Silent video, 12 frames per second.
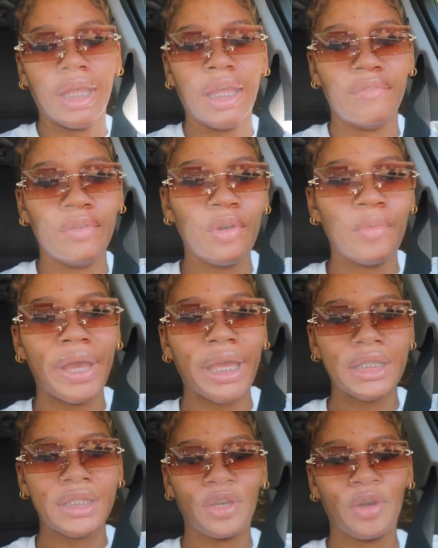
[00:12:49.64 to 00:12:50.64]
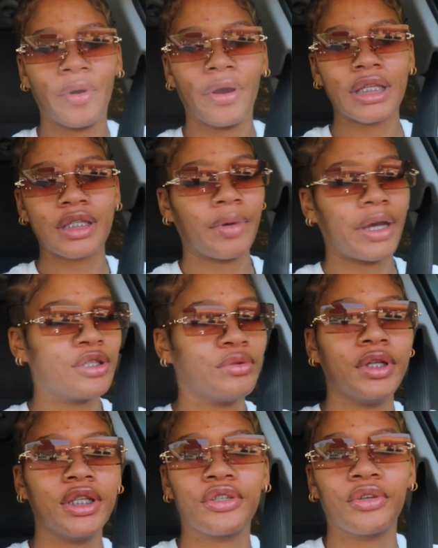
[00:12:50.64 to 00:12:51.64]
if you don't back into your parking spots, you
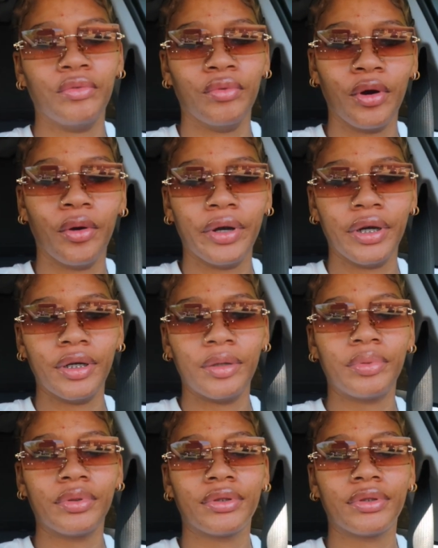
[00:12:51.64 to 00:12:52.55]
need to grow up.